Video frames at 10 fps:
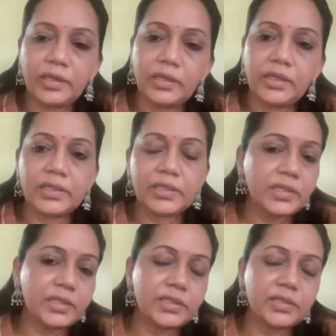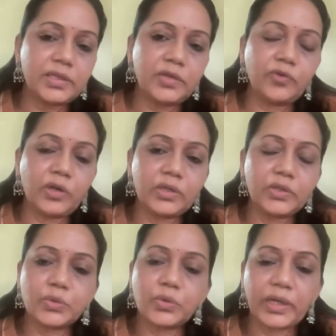it is necessary for
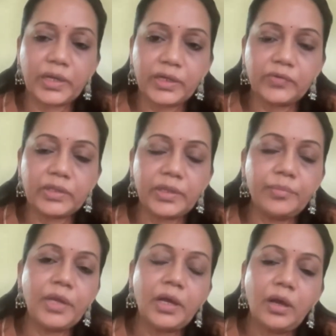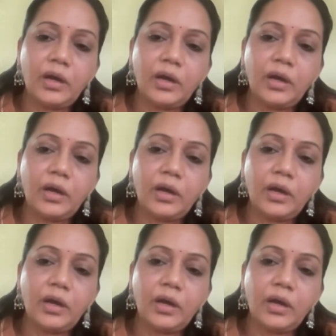us to connect with them